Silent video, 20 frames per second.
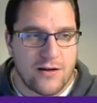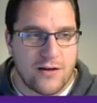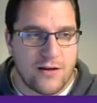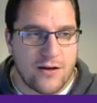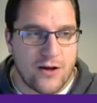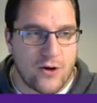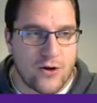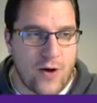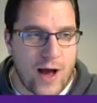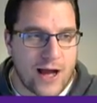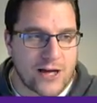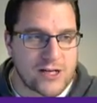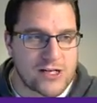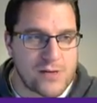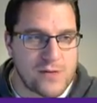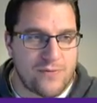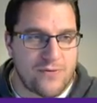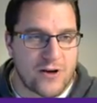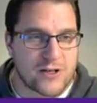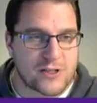who
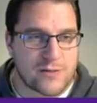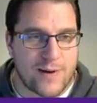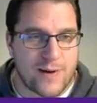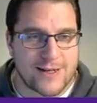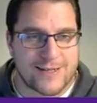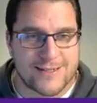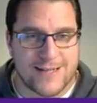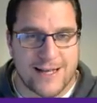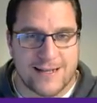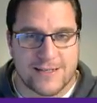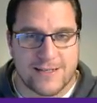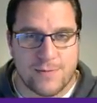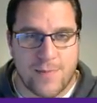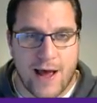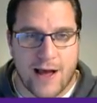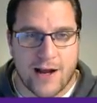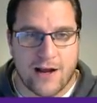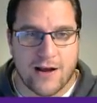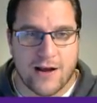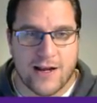actually prefers to play centre
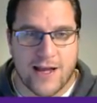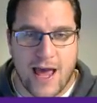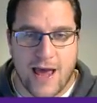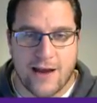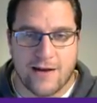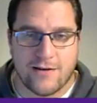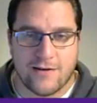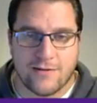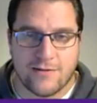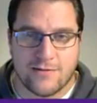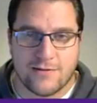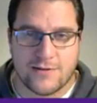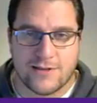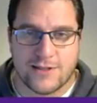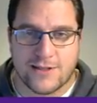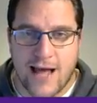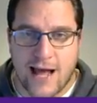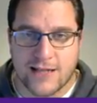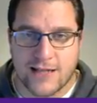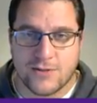back. Again,
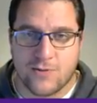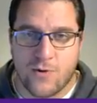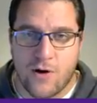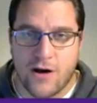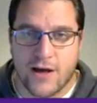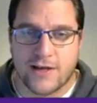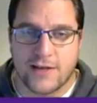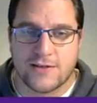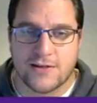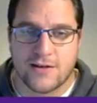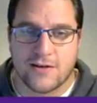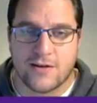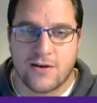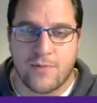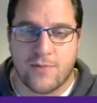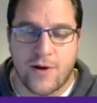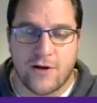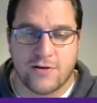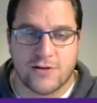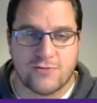stats wise,
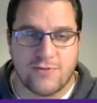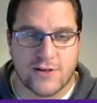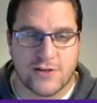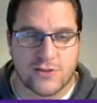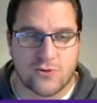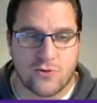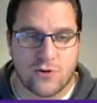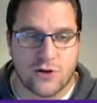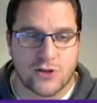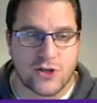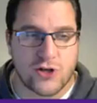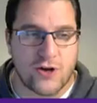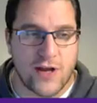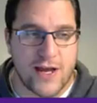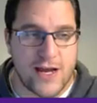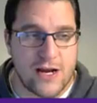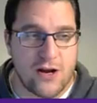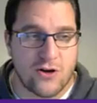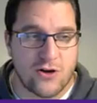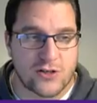compared to the rest of the squad, looks good.
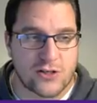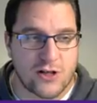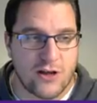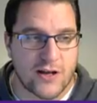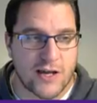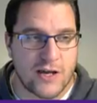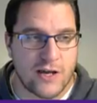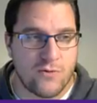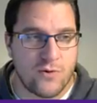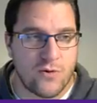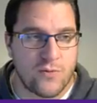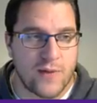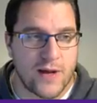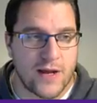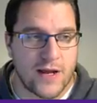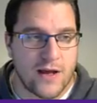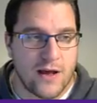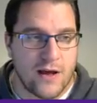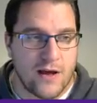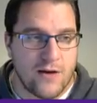He looks like he would
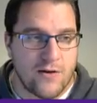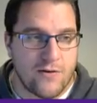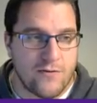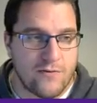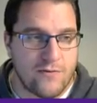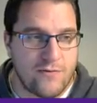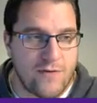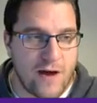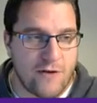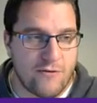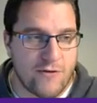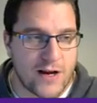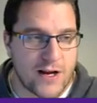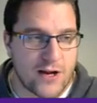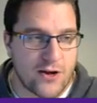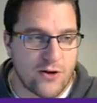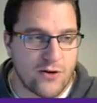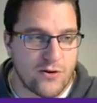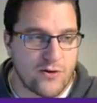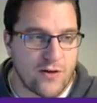be very
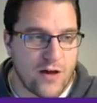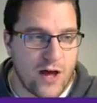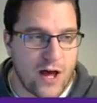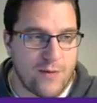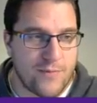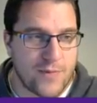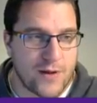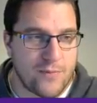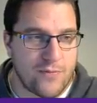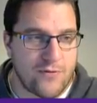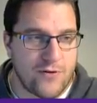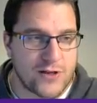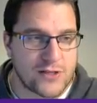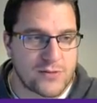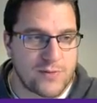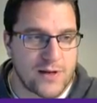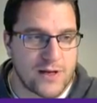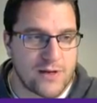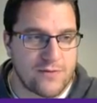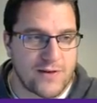good. Um, he prefers
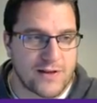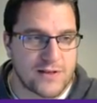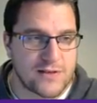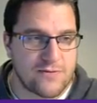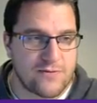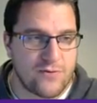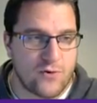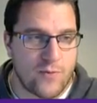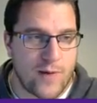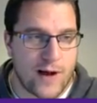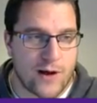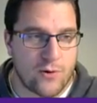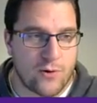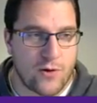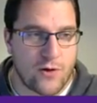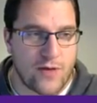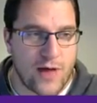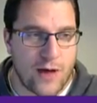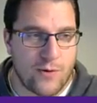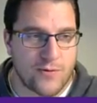to be a defensive fullback,
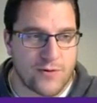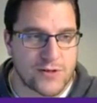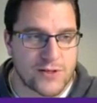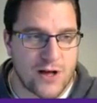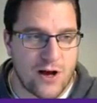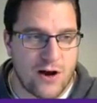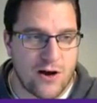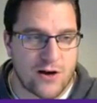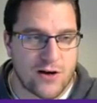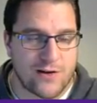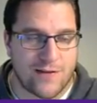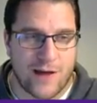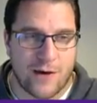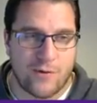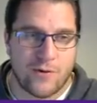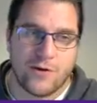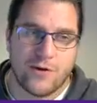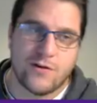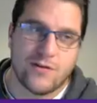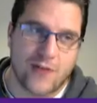although that one's darker than that
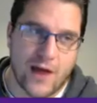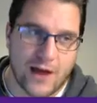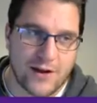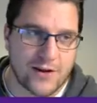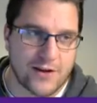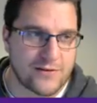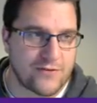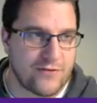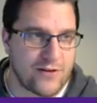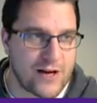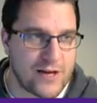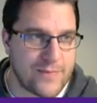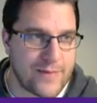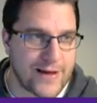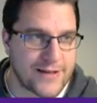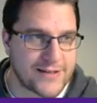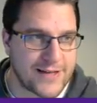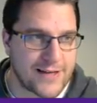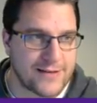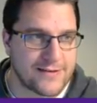one. That doesn't really
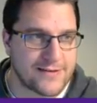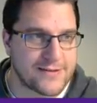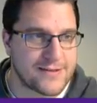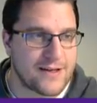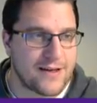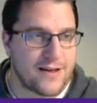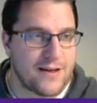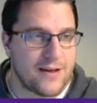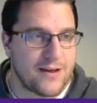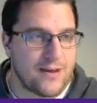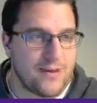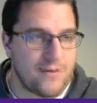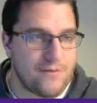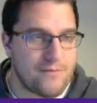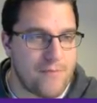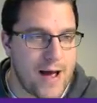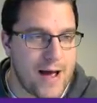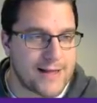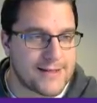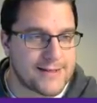make sense.
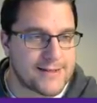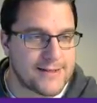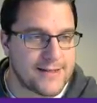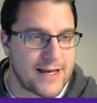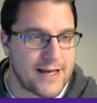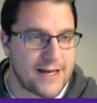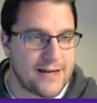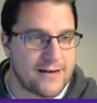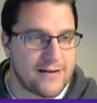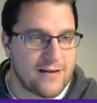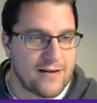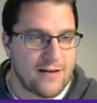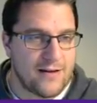Madzid,